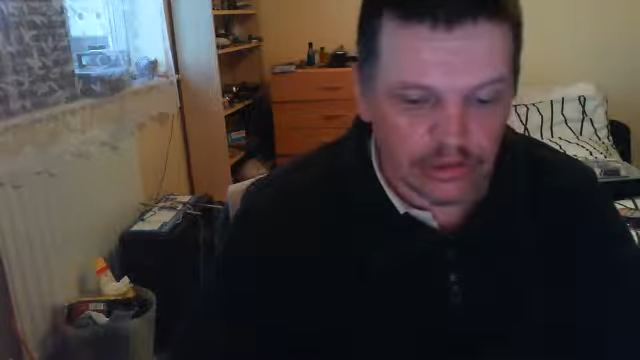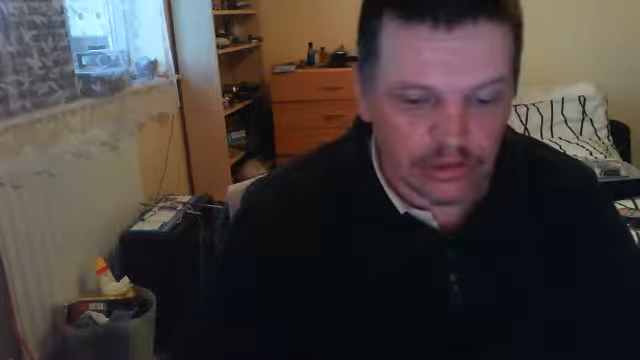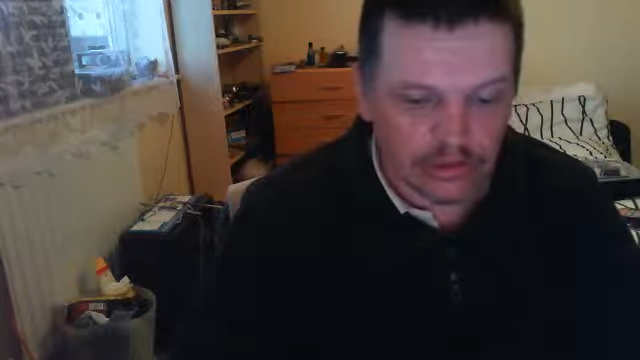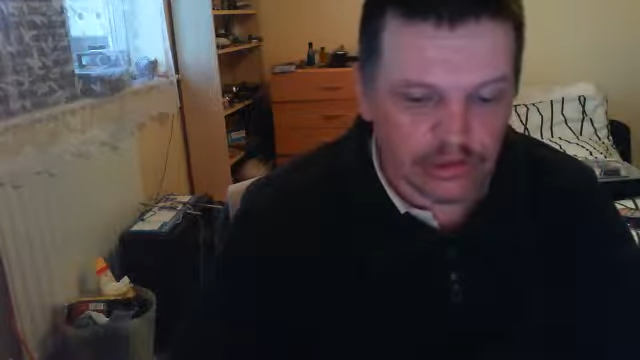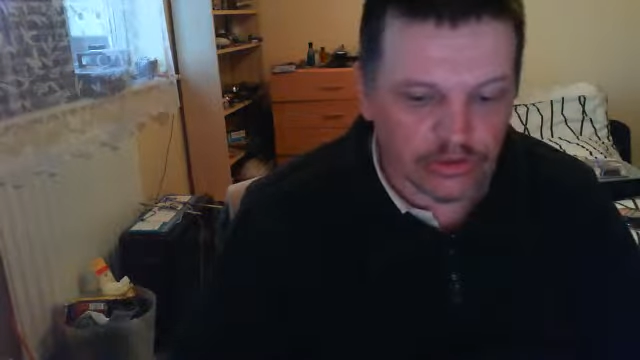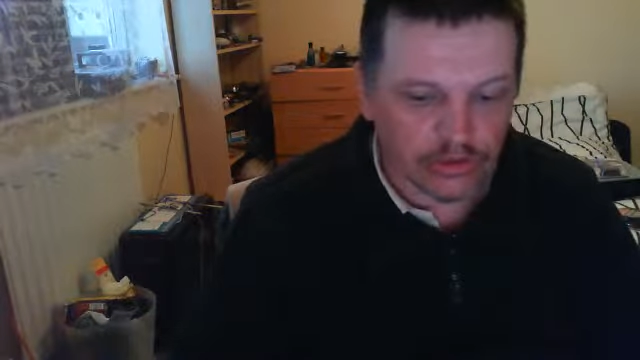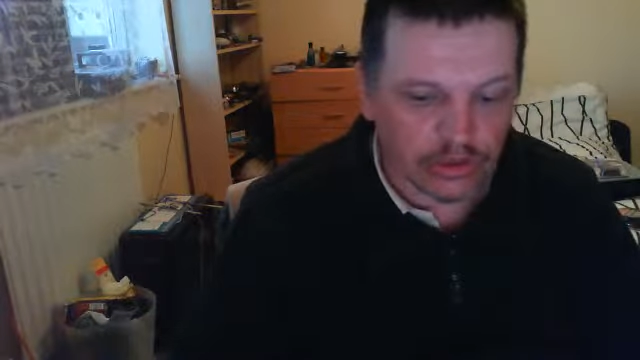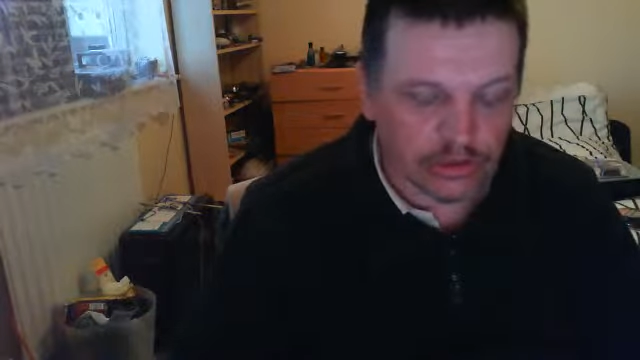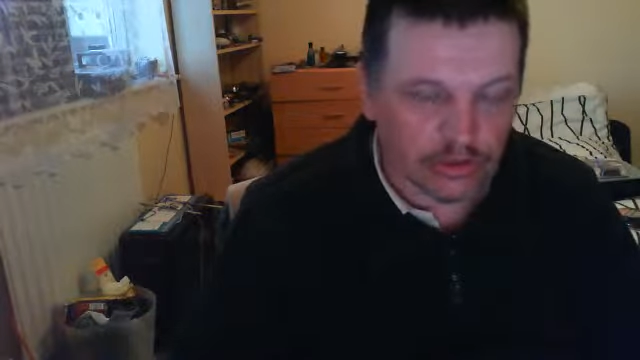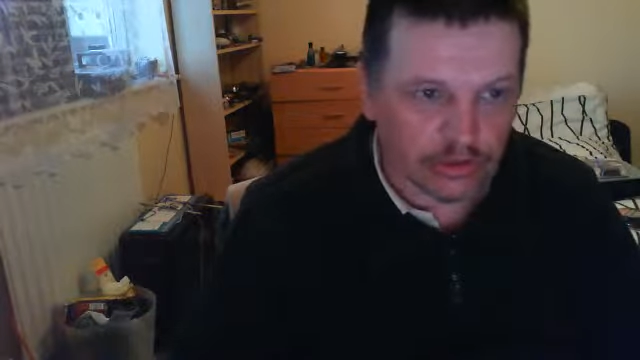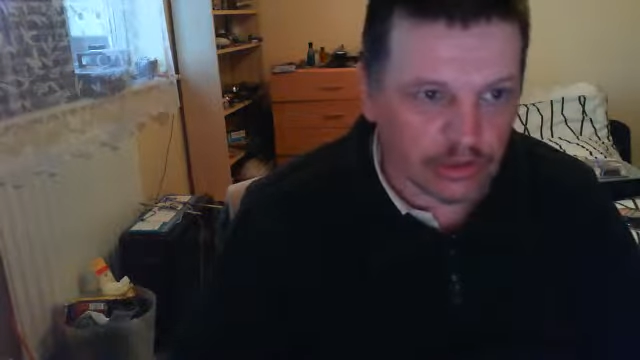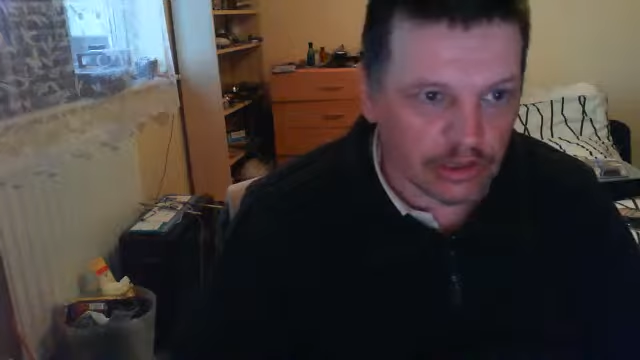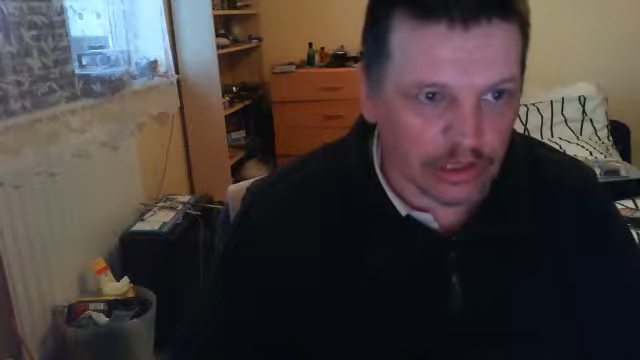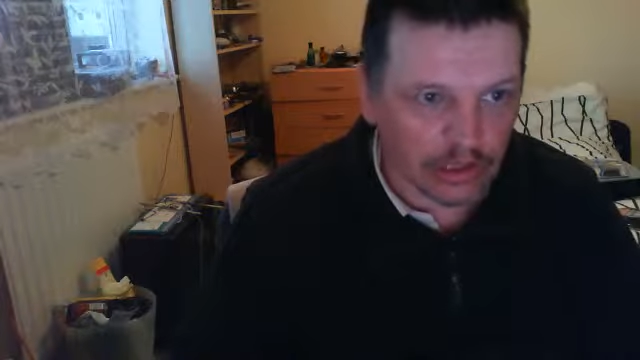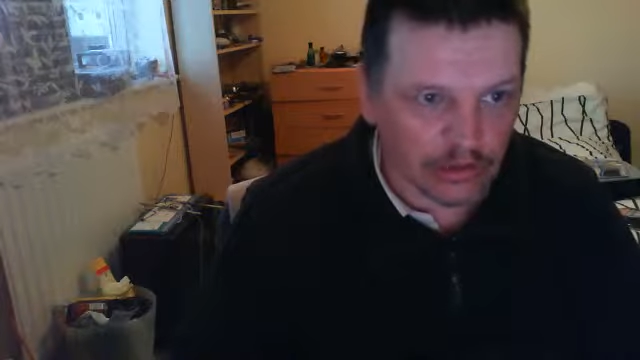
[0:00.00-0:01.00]
so they
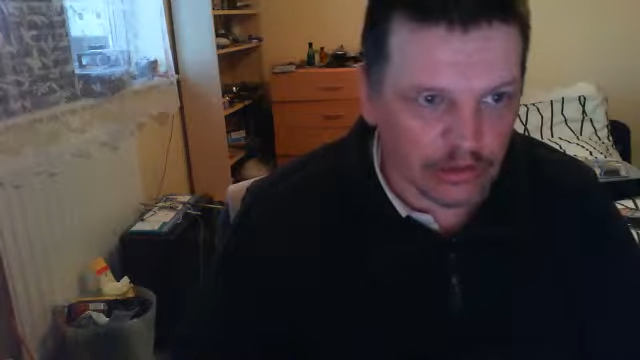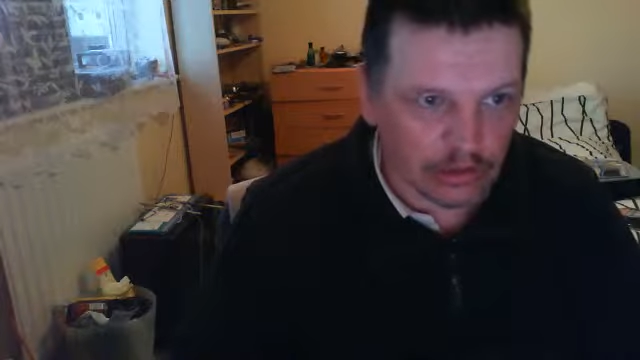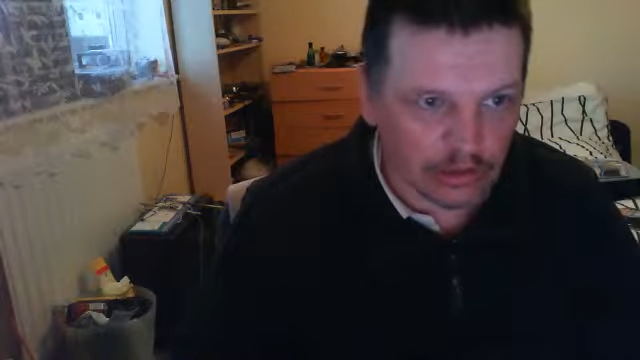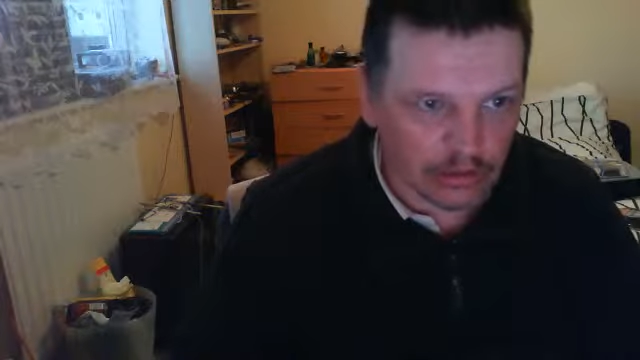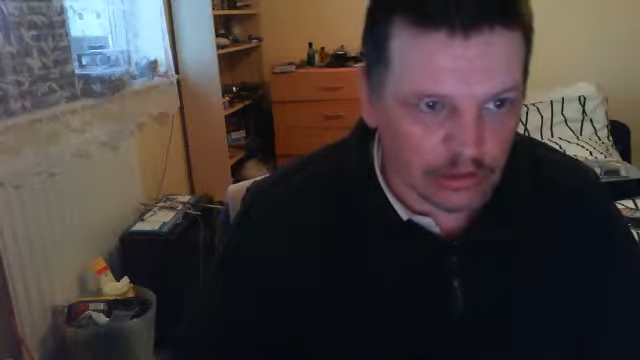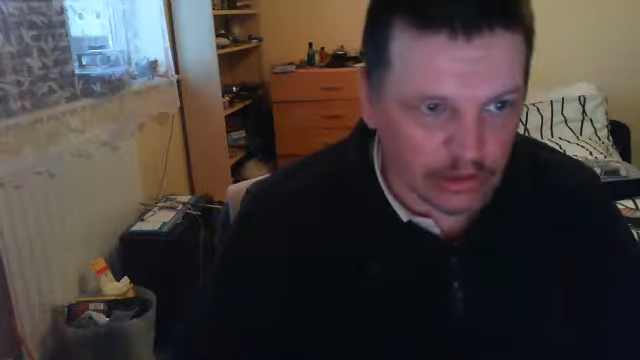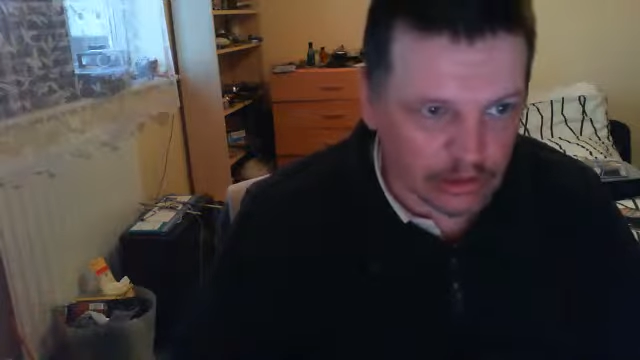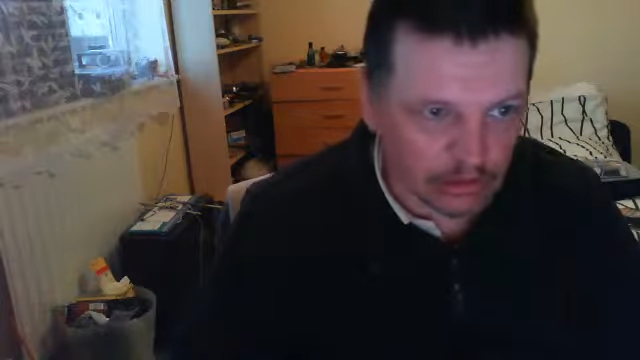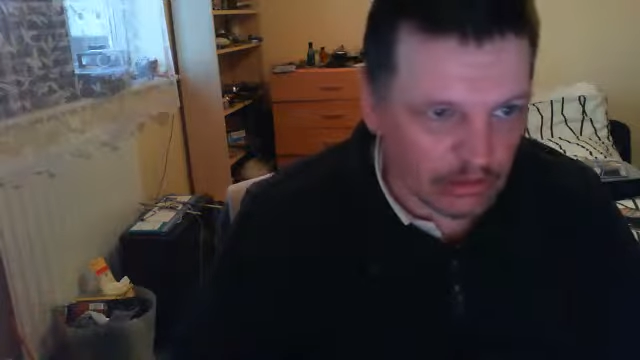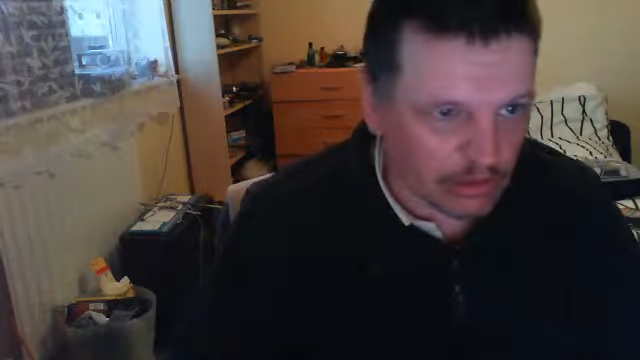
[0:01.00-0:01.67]
can get like a